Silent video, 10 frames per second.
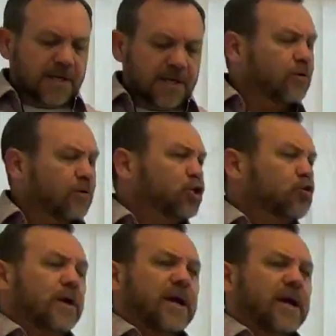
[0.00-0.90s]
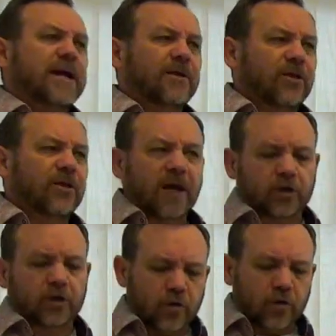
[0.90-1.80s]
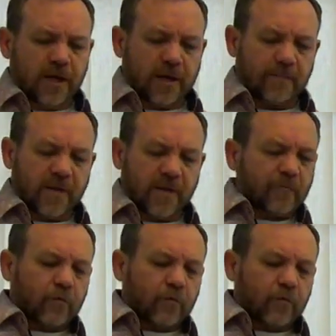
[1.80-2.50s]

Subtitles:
neither do anything to him.